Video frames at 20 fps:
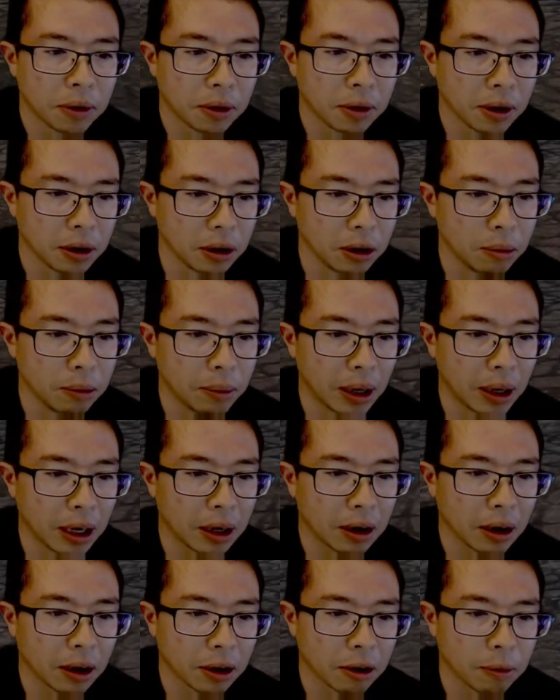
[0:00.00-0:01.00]
That you
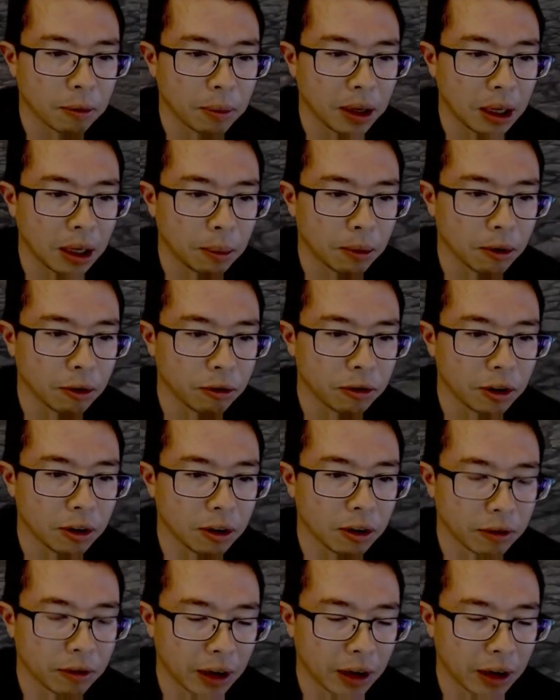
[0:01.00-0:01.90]
make other people feel